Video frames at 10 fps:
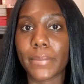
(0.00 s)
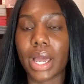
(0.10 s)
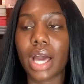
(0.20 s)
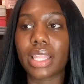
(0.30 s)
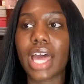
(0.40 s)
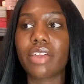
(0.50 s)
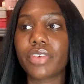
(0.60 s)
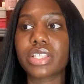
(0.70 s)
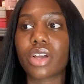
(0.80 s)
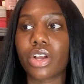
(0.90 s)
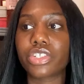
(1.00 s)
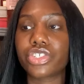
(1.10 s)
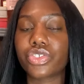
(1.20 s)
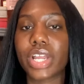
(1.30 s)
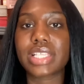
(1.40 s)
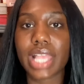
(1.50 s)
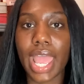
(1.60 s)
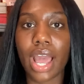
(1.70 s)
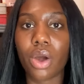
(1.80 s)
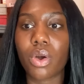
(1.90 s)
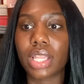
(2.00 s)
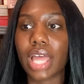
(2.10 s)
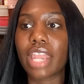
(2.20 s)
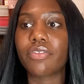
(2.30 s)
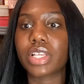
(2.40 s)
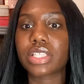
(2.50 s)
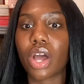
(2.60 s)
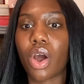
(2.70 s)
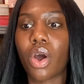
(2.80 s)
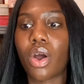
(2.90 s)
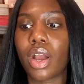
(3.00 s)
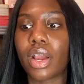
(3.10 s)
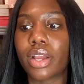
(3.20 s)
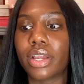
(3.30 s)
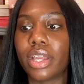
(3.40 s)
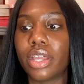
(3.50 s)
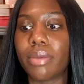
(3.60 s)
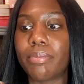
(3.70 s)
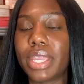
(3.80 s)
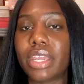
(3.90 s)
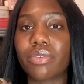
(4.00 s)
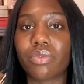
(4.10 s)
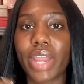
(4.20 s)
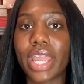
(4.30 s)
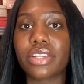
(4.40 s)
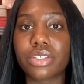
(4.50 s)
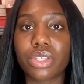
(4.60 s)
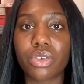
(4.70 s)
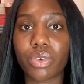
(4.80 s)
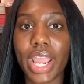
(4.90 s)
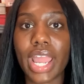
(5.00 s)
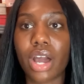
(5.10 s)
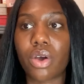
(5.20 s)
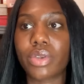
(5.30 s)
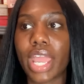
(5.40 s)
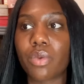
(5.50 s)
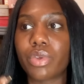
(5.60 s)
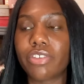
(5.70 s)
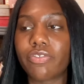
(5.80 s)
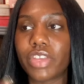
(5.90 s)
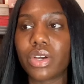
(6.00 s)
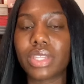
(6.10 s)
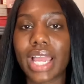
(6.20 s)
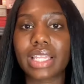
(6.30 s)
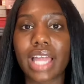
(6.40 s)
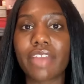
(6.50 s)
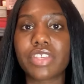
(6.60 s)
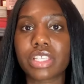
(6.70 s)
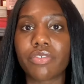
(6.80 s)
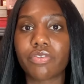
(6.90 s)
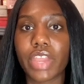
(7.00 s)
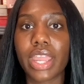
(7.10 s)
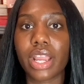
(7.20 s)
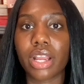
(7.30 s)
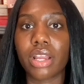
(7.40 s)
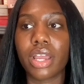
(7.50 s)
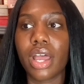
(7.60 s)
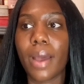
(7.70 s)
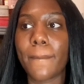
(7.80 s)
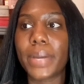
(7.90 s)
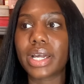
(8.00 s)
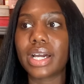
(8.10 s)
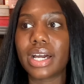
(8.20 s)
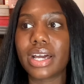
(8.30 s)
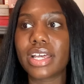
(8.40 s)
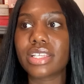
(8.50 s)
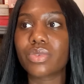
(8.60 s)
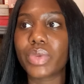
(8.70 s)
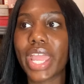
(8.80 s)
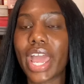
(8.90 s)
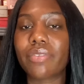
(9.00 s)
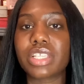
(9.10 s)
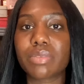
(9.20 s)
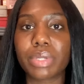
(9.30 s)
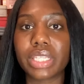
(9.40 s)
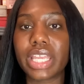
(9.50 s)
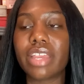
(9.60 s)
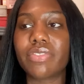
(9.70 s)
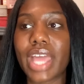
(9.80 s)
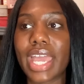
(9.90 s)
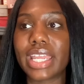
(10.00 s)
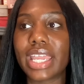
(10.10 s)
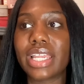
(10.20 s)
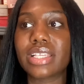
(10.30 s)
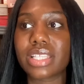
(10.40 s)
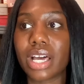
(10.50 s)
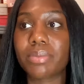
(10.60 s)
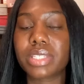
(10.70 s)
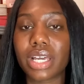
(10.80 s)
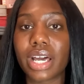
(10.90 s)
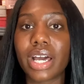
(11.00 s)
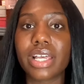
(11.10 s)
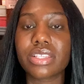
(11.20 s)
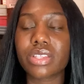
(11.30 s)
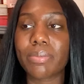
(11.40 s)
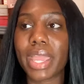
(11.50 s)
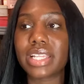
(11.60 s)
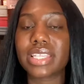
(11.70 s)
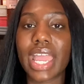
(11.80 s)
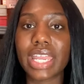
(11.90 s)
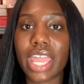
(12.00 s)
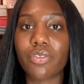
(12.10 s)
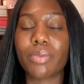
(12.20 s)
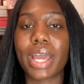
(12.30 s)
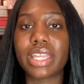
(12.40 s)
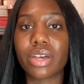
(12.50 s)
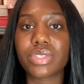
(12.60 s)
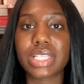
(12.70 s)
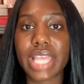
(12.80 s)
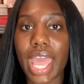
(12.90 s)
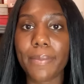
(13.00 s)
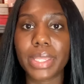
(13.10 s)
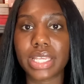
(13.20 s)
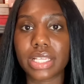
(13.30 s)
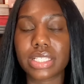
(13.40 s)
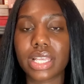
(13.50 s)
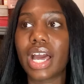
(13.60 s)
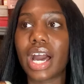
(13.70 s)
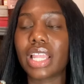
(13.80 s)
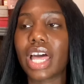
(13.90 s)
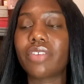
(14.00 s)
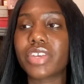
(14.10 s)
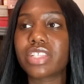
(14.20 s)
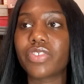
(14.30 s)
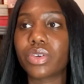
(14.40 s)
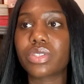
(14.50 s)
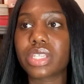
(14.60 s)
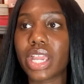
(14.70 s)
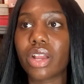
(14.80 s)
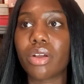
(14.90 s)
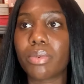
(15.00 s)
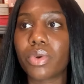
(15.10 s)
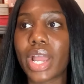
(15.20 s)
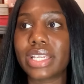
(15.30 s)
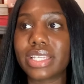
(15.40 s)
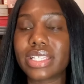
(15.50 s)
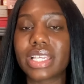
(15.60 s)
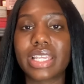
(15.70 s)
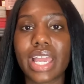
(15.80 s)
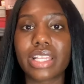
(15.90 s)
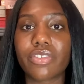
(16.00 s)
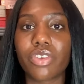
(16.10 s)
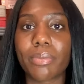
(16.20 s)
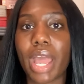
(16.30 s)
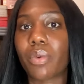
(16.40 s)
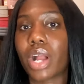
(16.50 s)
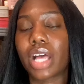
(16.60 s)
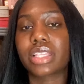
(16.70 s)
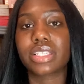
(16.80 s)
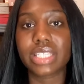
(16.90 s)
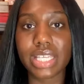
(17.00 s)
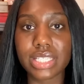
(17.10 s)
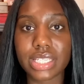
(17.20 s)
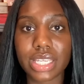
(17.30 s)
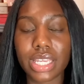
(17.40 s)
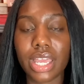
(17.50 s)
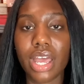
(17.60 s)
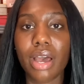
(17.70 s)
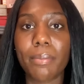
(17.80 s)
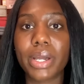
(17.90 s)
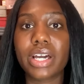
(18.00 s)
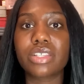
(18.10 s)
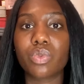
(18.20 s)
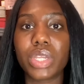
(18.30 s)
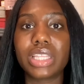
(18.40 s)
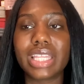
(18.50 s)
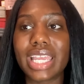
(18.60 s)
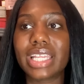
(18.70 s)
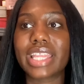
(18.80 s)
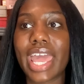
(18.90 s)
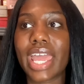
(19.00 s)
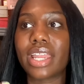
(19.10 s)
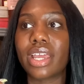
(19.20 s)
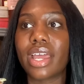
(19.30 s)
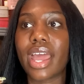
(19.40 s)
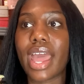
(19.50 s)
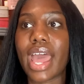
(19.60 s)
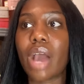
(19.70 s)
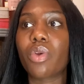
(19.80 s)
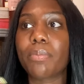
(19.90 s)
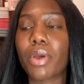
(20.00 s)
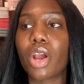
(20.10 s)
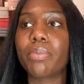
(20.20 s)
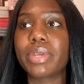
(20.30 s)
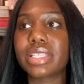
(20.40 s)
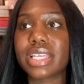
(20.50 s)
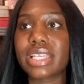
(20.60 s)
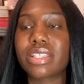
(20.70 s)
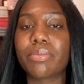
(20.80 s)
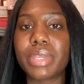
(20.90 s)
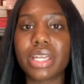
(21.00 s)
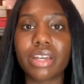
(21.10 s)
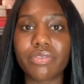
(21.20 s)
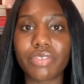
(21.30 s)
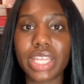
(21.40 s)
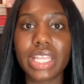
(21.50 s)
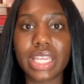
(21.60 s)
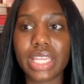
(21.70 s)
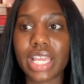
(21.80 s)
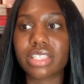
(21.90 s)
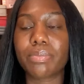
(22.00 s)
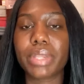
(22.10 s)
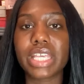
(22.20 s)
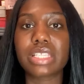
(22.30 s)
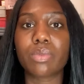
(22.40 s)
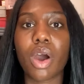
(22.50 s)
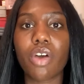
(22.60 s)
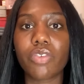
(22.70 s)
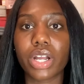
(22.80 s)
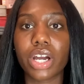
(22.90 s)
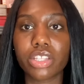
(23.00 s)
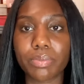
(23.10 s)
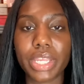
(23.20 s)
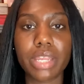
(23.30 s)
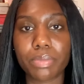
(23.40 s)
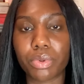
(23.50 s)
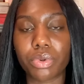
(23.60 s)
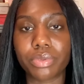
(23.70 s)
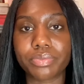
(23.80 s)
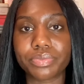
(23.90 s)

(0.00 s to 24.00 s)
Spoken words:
A lot of us are stressed out. A lot of us are being ran to the ground, and we feel like life is unfair because we have this belief that it is up to us to maintain everybody else's happiness. A lot of us feel terrible and disconnected from our authenticity because we think that our purpose is to be convenient and to play small for other people.